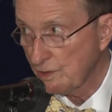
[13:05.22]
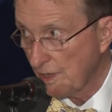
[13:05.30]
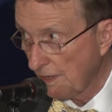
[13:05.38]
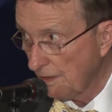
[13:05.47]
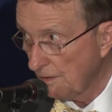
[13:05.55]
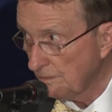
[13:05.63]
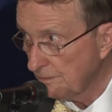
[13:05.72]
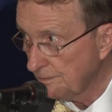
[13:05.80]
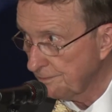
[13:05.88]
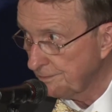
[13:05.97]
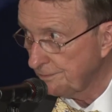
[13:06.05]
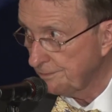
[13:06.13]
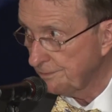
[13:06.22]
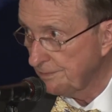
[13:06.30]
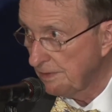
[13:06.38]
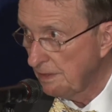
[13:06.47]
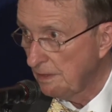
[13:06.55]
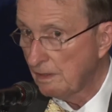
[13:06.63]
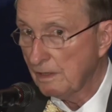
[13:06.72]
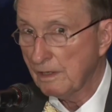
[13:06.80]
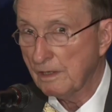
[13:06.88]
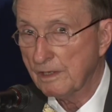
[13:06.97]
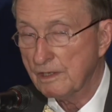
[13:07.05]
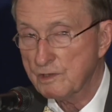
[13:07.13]
scale,
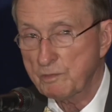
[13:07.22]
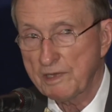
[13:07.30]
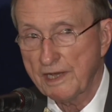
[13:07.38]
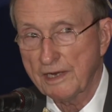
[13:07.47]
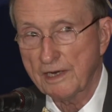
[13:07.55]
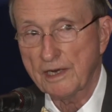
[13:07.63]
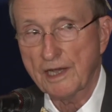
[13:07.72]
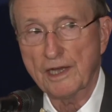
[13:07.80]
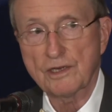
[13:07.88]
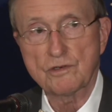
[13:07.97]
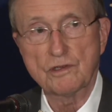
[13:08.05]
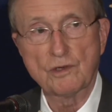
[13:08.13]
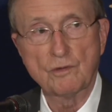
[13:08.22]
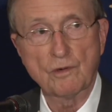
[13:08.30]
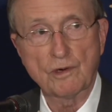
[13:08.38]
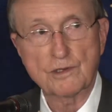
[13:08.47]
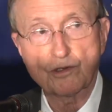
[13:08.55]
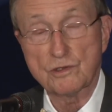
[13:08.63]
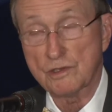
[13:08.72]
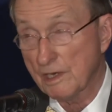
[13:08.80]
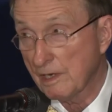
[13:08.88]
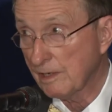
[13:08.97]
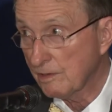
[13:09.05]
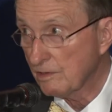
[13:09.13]
this planet actually works
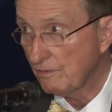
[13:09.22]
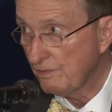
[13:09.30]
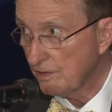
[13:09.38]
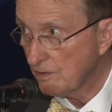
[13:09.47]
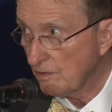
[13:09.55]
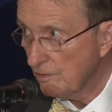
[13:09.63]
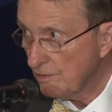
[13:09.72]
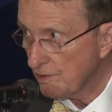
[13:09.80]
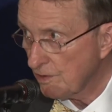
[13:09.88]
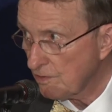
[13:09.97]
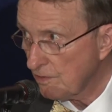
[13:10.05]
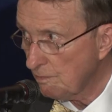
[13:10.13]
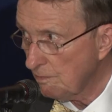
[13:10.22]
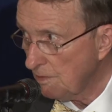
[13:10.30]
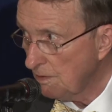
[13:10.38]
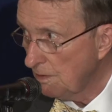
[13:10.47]
not as a physical system,